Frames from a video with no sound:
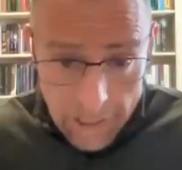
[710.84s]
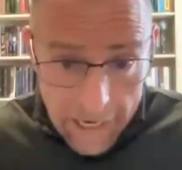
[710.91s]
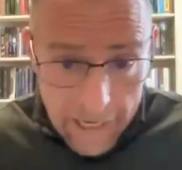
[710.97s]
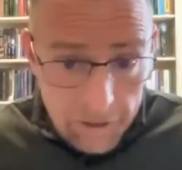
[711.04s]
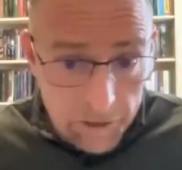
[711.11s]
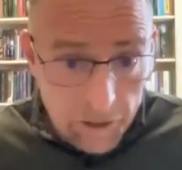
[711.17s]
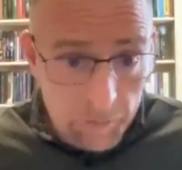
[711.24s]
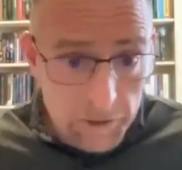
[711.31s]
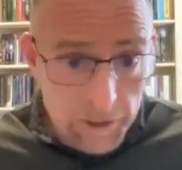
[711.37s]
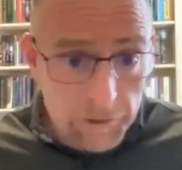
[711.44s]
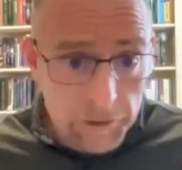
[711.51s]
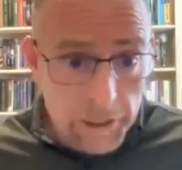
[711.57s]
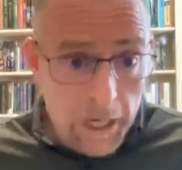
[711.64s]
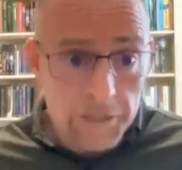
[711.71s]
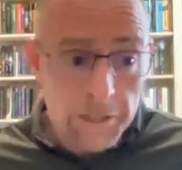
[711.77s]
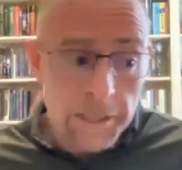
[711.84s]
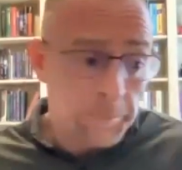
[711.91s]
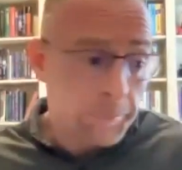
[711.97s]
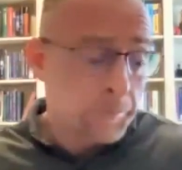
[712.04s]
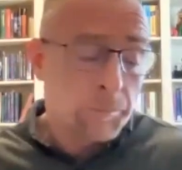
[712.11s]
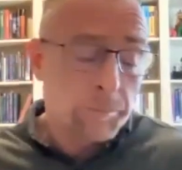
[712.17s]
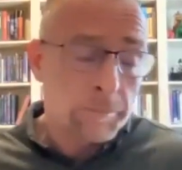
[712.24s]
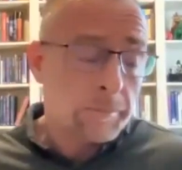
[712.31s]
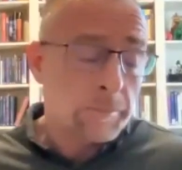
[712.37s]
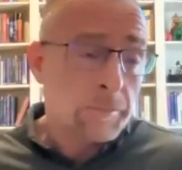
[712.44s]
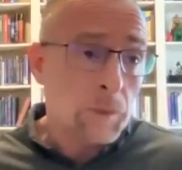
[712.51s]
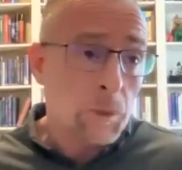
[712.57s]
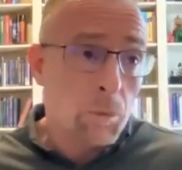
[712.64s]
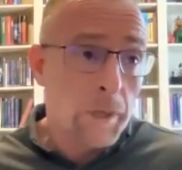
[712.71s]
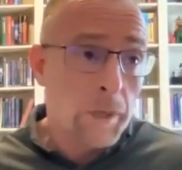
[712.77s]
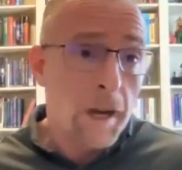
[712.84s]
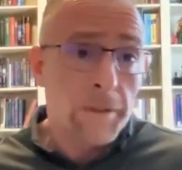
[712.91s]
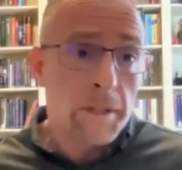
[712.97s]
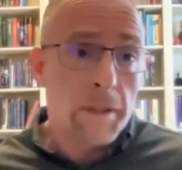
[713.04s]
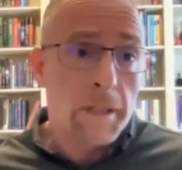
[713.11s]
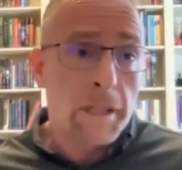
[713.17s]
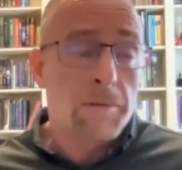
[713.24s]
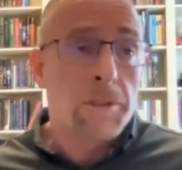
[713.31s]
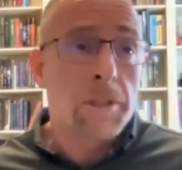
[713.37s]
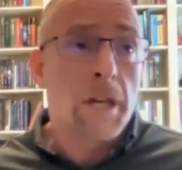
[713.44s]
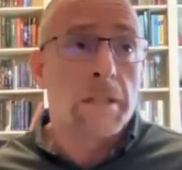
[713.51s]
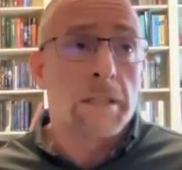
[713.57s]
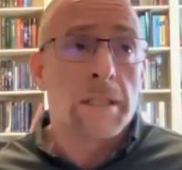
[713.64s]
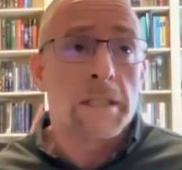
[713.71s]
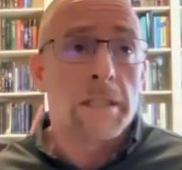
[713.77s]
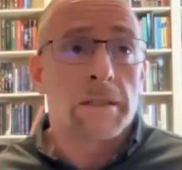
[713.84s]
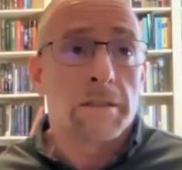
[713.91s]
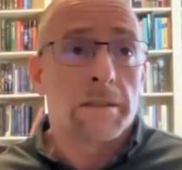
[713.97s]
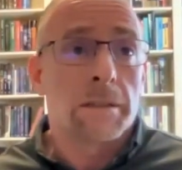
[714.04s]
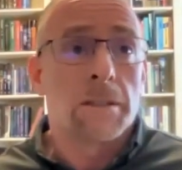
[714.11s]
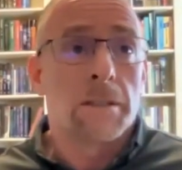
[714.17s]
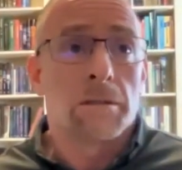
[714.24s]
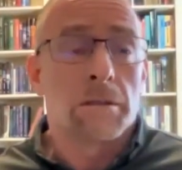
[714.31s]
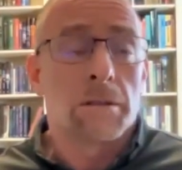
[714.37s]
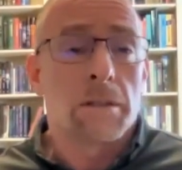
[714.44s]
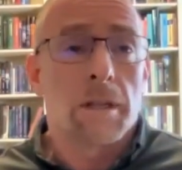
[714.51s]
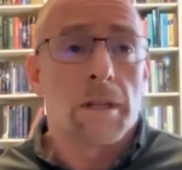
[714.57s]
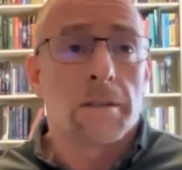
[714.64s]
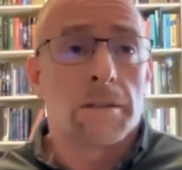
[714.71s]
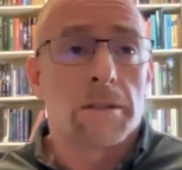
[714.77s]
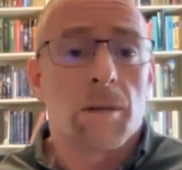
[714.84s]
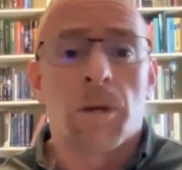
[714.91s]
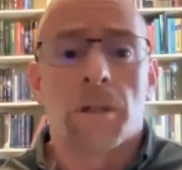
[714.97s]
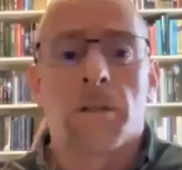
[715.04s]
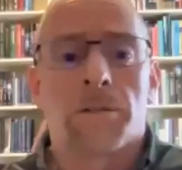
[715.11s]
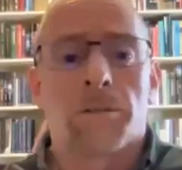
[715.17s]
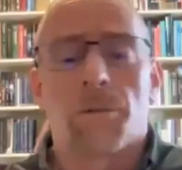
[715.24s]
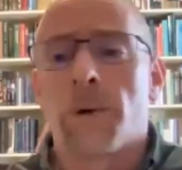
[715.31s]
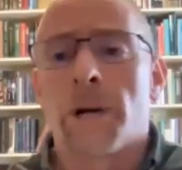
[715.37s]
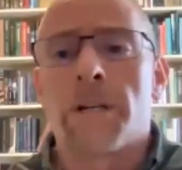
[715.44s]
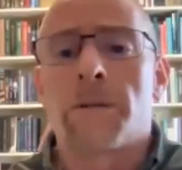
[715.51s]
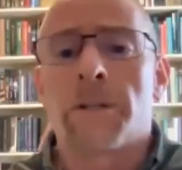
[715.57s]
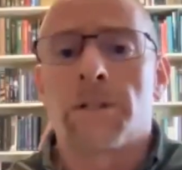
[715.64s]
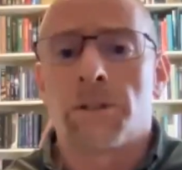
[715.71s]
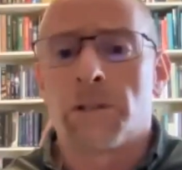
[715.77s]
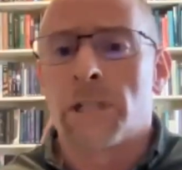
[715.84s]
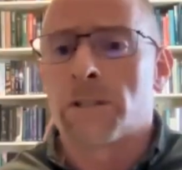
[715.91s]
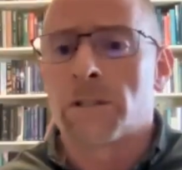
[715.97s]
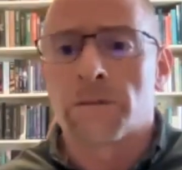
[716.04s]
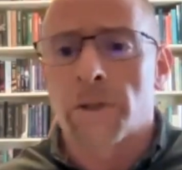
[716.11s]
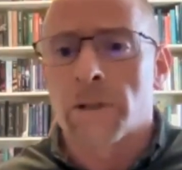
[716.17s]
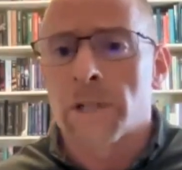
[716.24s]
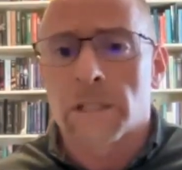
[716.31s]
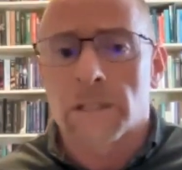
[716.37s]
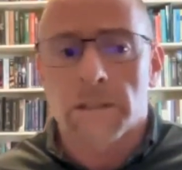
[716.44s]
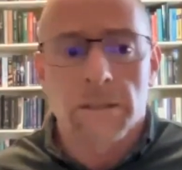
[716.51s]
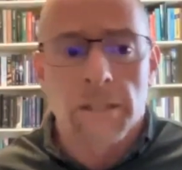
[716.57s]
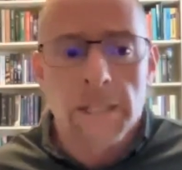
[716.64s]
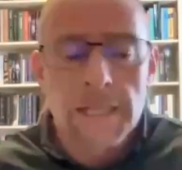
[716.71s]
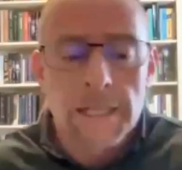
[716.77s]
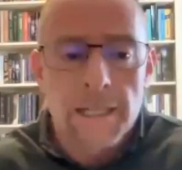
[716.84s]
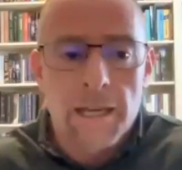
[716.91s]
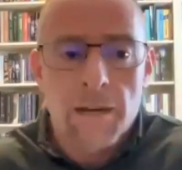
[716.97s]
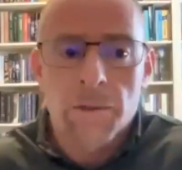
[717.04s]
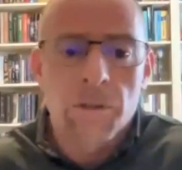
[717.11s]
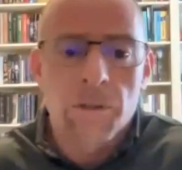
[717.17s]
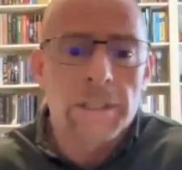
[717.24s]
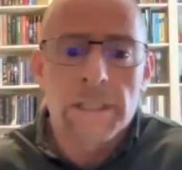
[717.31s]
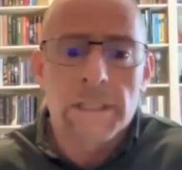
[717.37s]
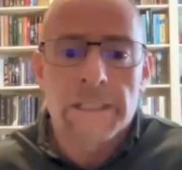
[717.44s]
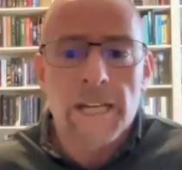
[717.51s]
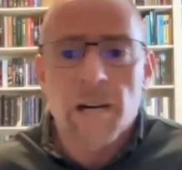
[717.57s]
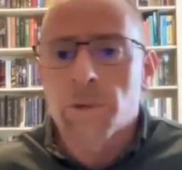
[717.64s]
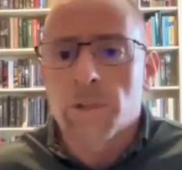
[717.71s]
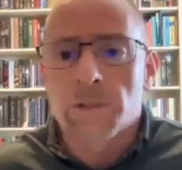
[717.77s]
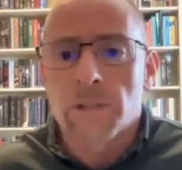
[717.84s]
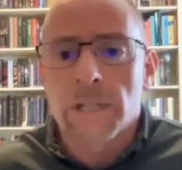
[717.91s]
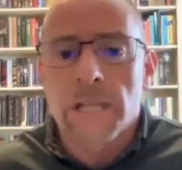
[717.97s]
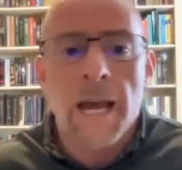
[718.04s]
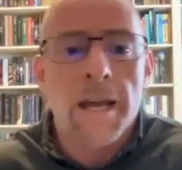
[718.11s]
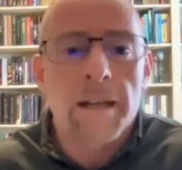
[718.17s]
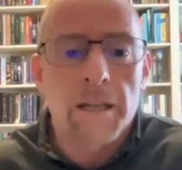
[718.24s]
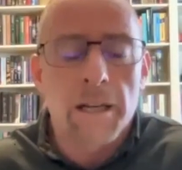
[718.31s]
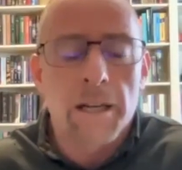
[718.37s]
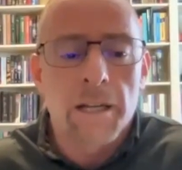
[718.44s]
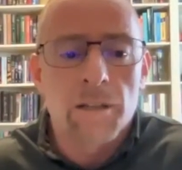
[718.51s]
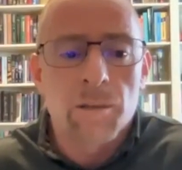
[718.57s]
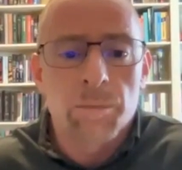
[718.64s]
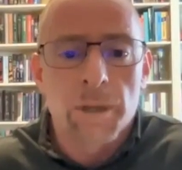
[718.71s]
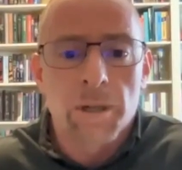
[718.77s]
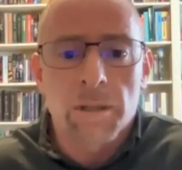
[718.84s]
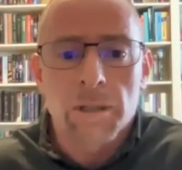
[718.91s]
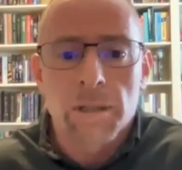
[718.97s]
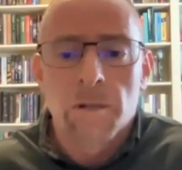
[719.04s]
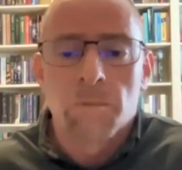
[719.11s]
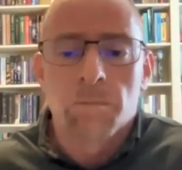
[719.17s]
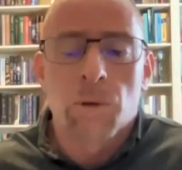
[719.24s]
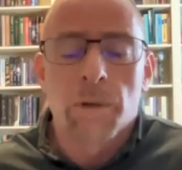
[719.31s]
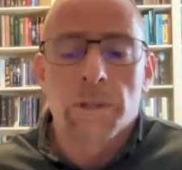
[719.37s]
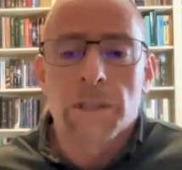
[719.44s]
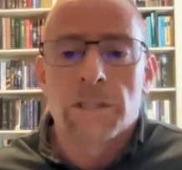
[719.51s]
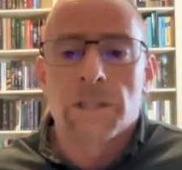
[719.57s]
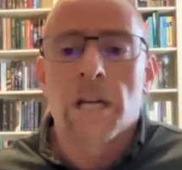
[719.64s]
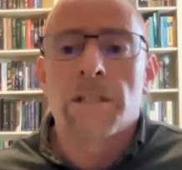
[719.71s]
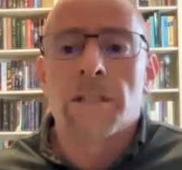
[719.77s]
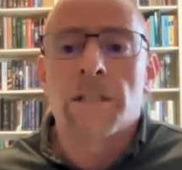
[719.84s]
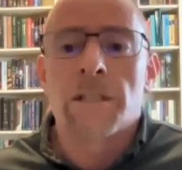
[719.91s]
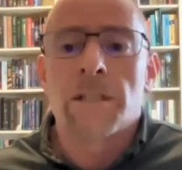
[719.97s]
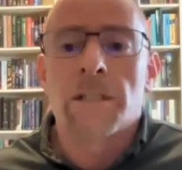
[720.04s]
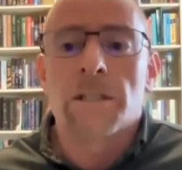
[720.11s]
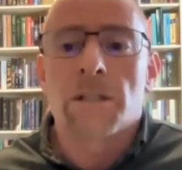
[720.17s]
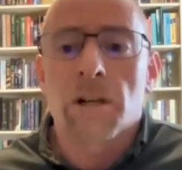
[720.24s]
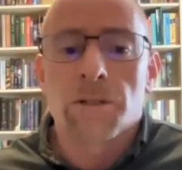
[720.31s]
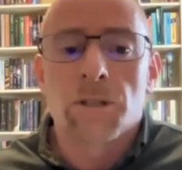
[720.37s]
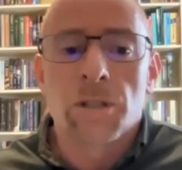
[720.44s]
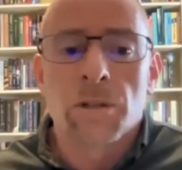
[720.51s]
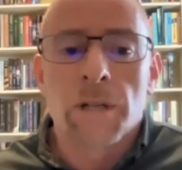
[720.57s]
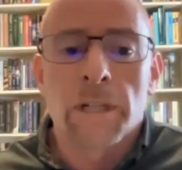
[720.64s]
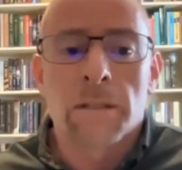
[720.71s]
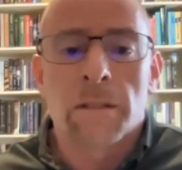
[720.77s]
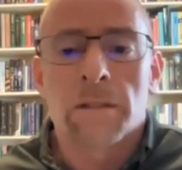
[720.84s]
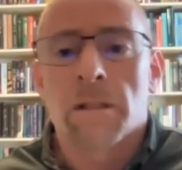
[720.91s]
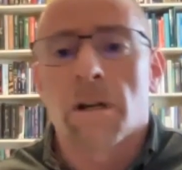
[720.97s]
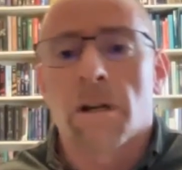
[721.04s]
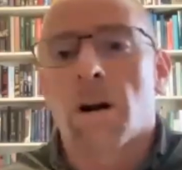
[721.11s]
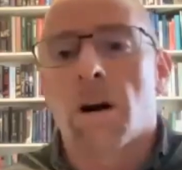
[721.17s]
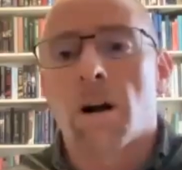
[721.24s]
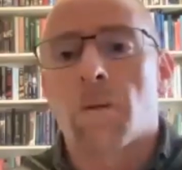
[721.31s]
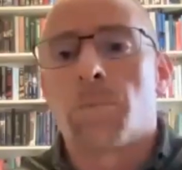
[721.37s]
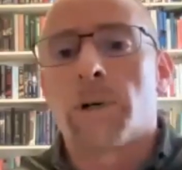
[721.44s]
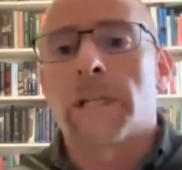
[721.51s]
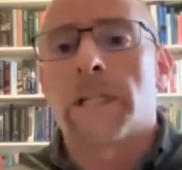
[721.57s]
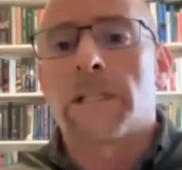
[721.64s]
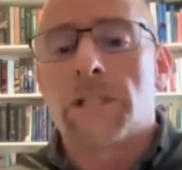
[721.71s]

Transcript: And in terms of judging, we often think of judging as, you know, uh, someone rendering judicial verdicts. And we only see Deborah doing that in the book. But what the judges are doing are bringing